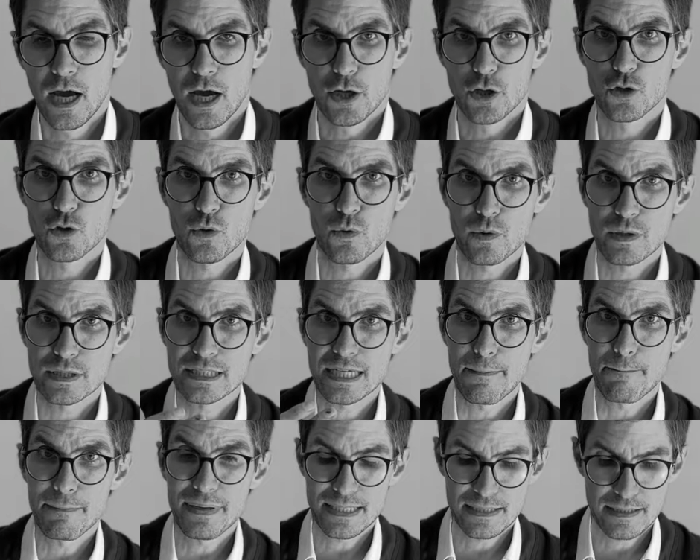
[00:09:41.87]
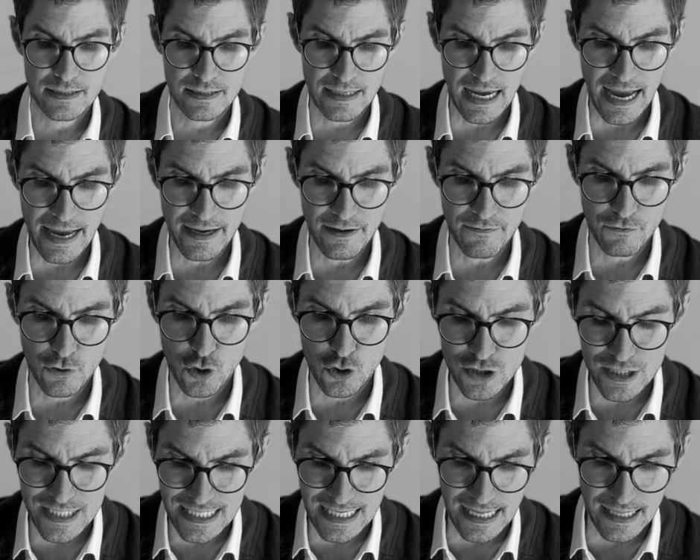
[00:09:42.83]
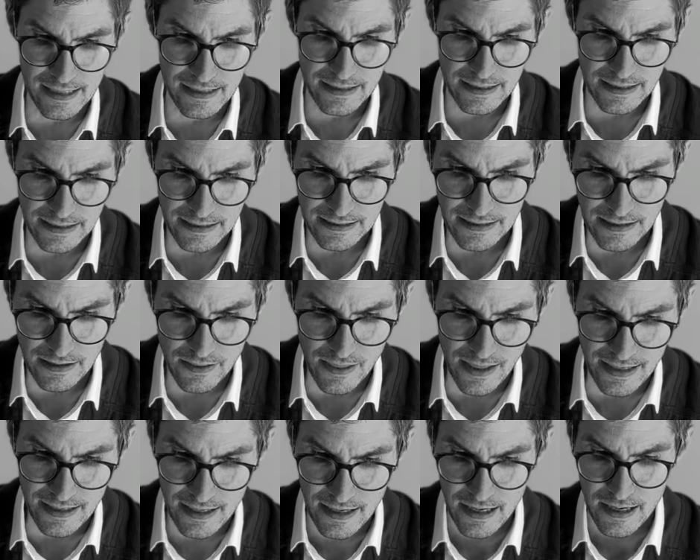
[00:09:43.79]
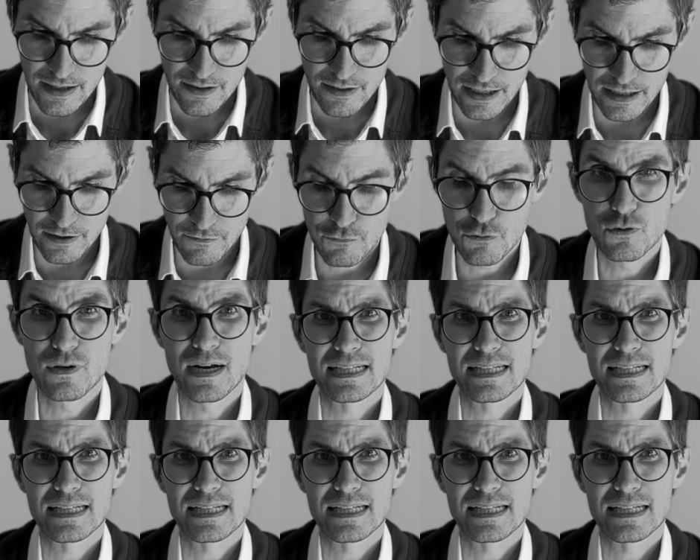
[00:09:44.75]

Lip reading: With some businesses, I even consult that if you,